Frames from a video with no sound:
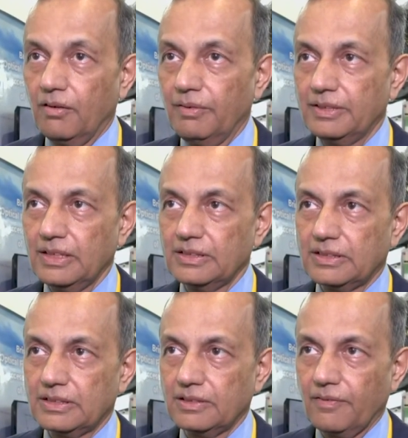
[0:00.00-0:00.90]
which
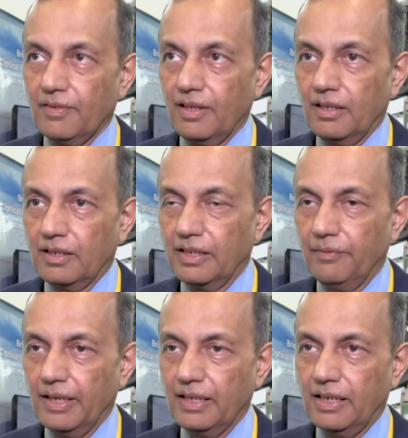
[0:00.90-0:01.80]
is
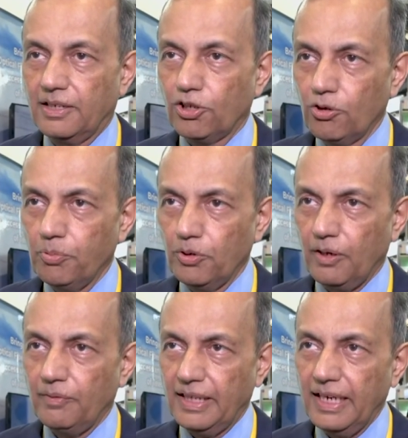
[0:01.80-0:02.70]
giving a throughput
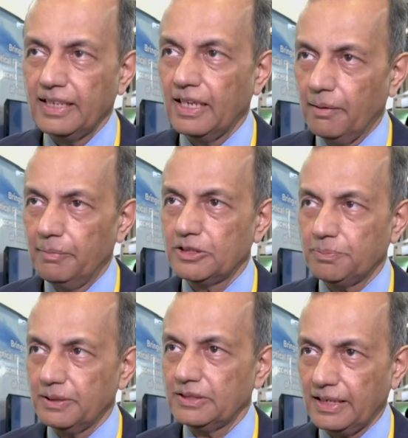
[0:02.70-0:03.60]
of 10
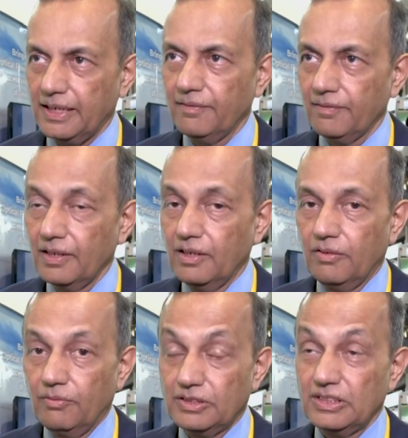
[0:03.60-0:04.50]
gigabits per second,
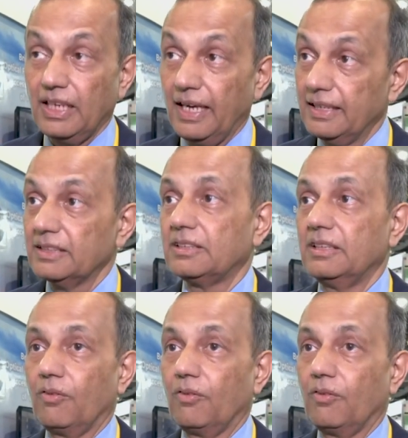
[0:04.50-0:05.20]
which is highest in